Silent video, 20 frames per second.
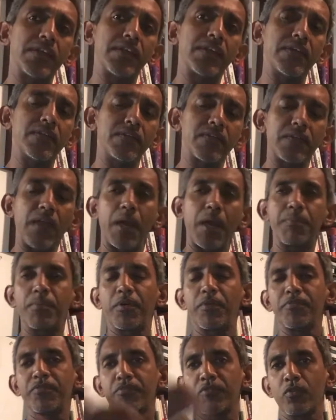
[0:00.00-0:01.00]
these type
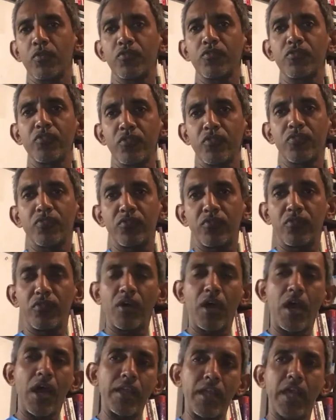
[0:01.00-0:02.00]
of sources
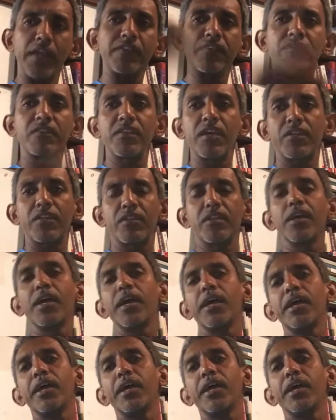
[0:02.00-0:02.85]
highlights that